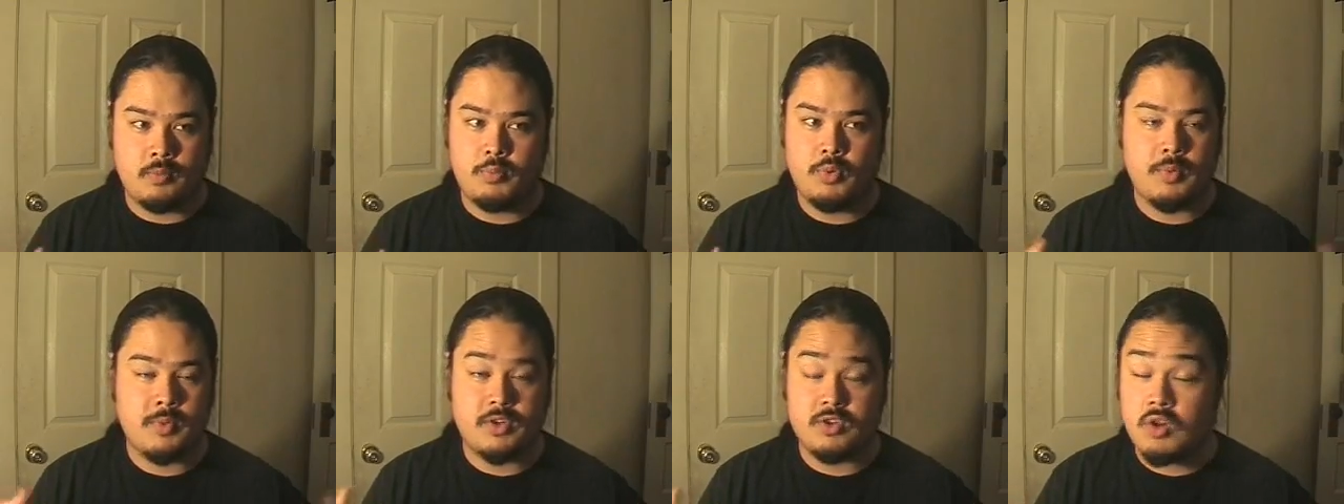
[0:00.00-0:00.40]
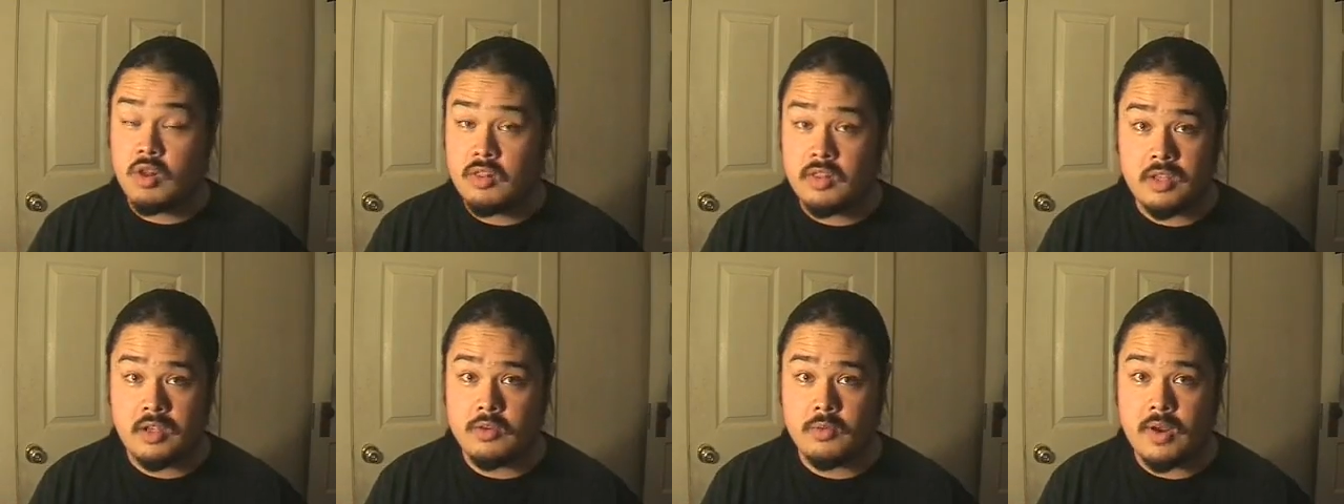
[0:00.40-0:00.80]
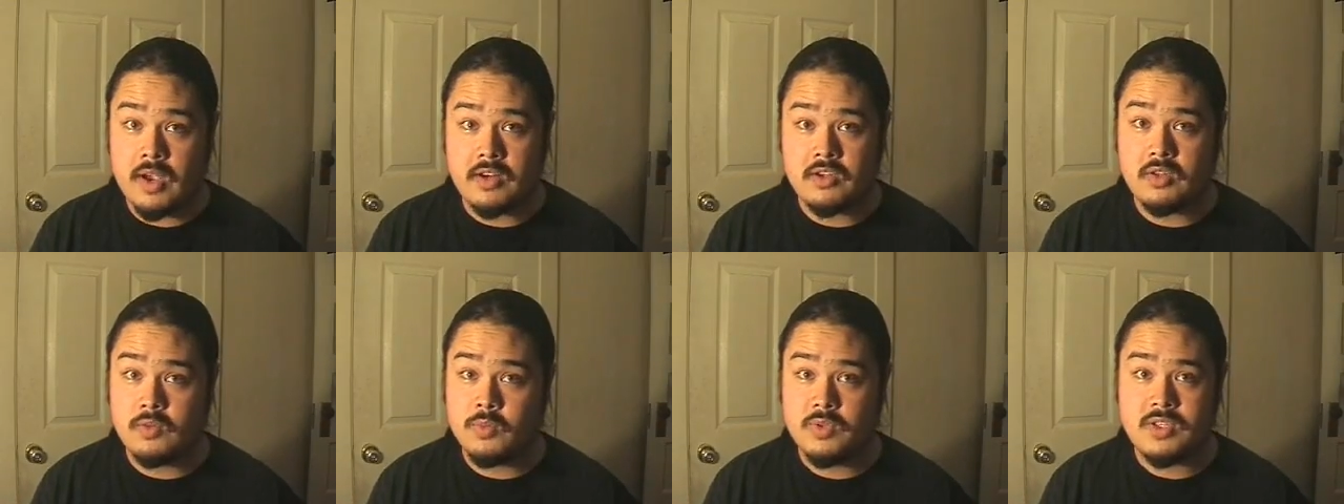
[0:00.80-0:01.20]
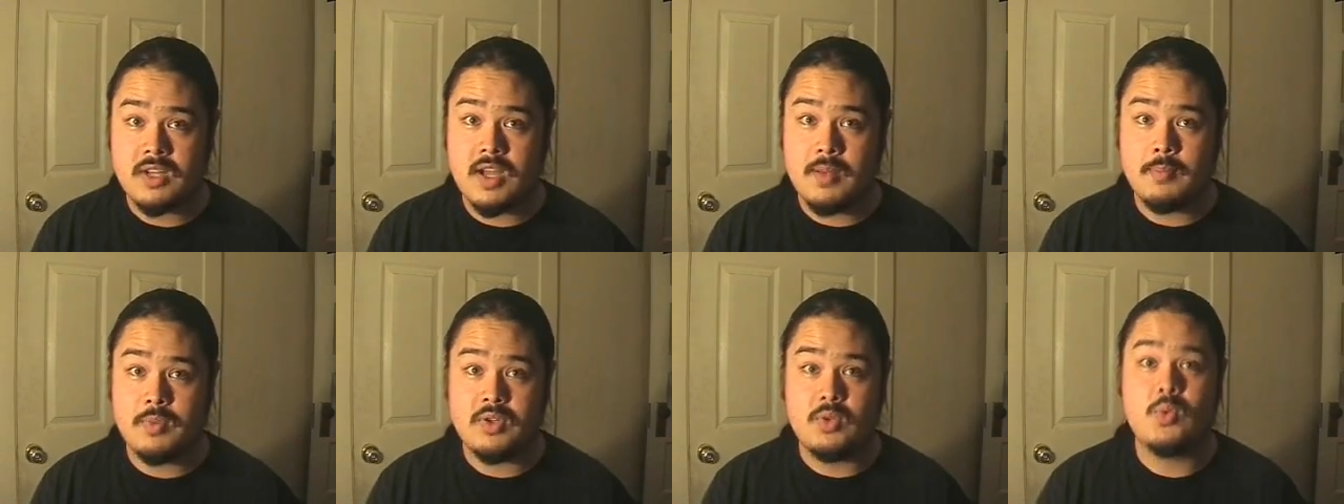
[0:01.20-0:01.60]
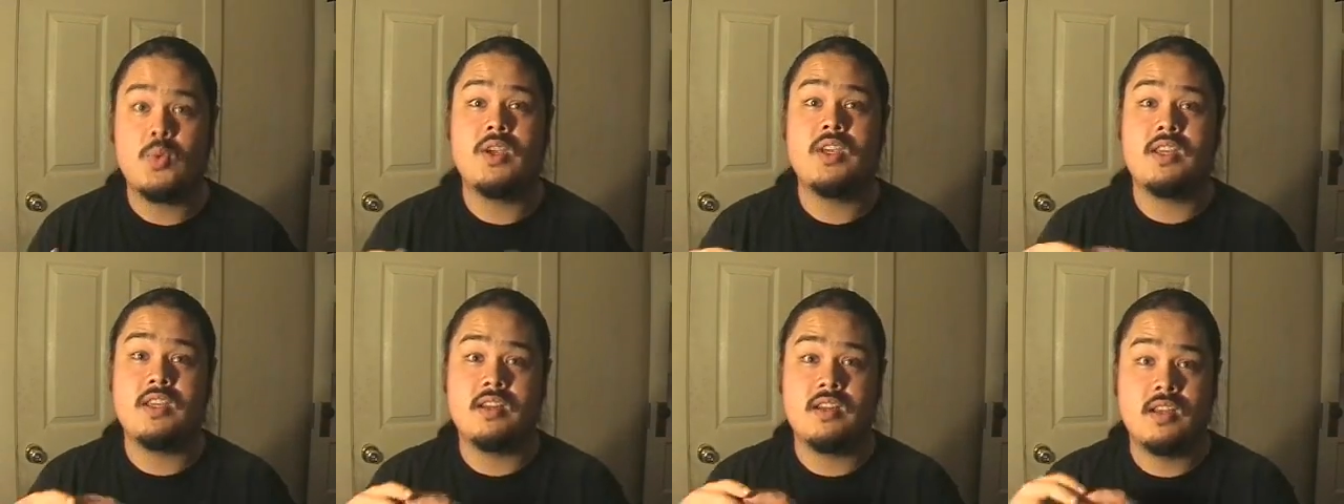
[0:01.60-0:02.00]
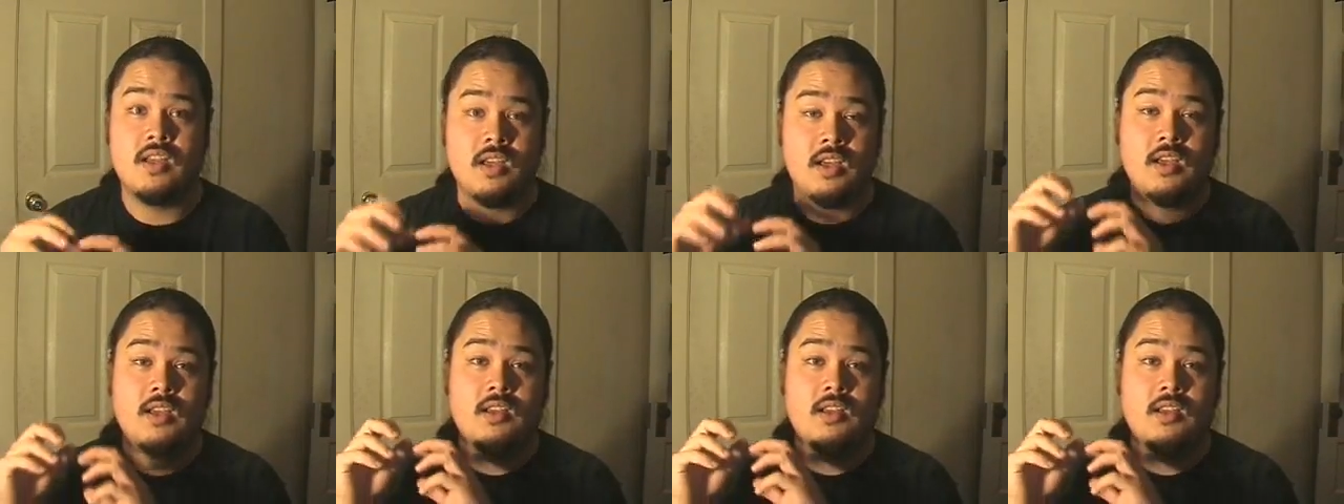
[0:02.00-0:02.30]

pretty much all the interaction, was not between